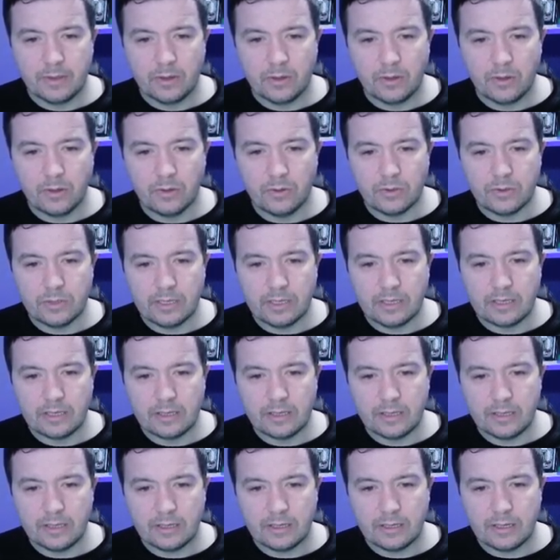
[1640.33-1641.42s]
Kusik.
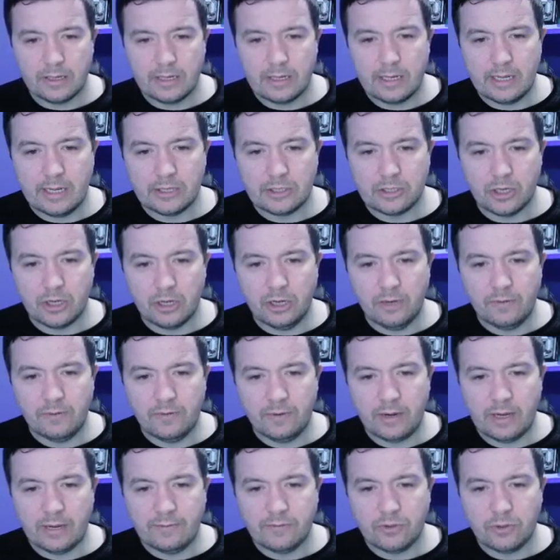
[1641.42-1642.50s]
Can he get a shot off? I
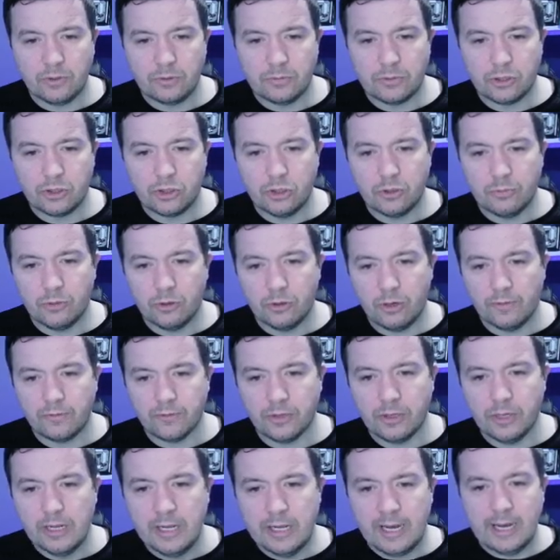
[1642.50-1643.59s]
have told him to shoot more often,
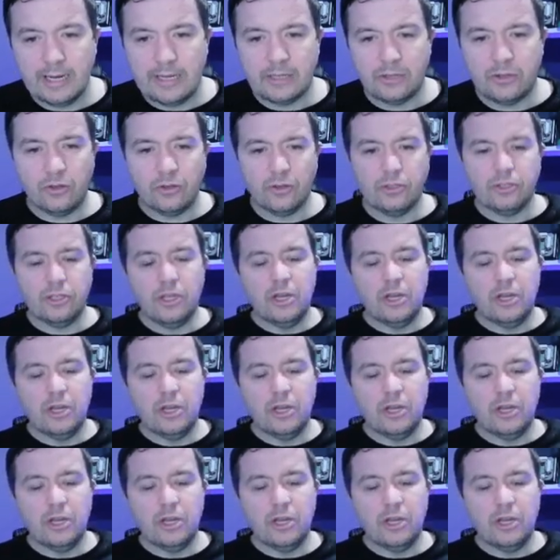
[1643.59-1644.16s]
and he does.